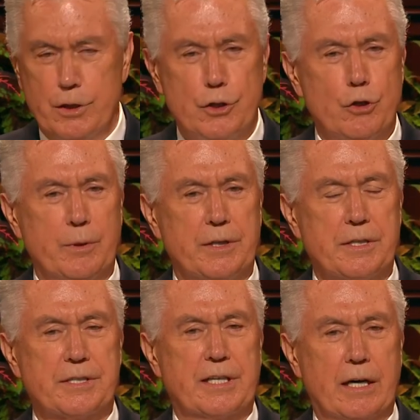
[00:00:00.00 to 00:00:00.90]
You will
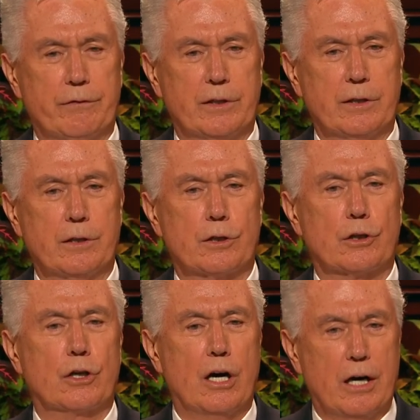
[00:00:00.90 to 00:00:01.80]
discover
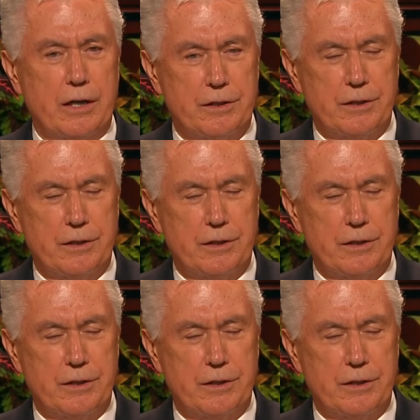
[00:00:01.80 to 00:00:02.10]
God.